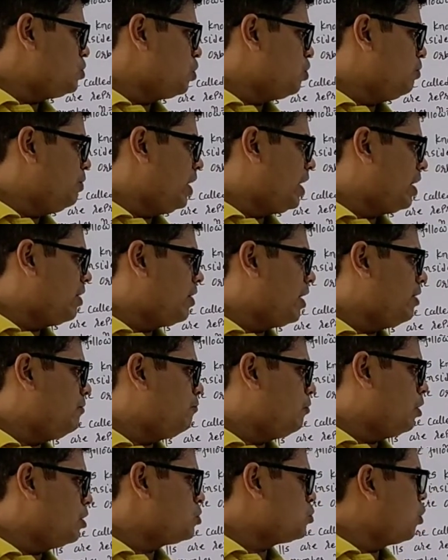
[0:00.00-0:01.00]
So we can write
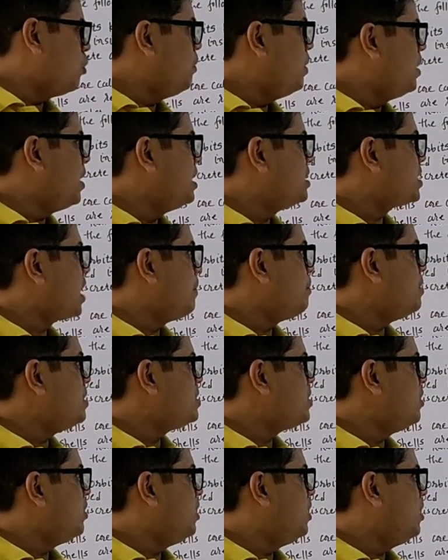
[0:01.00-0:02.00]
first orbit has
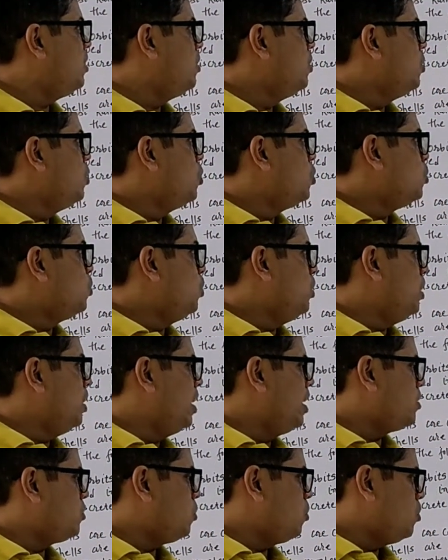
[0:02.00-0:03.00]
capacity 2
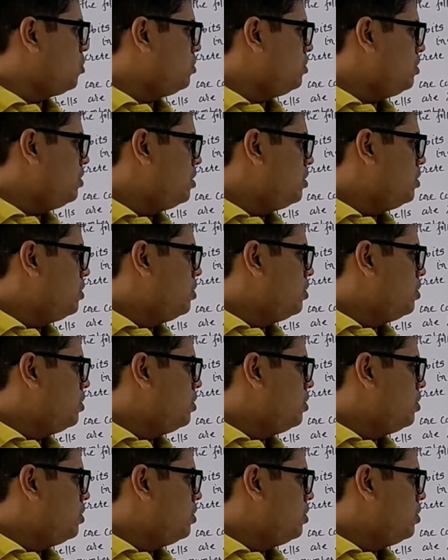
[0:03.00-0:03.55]
electron.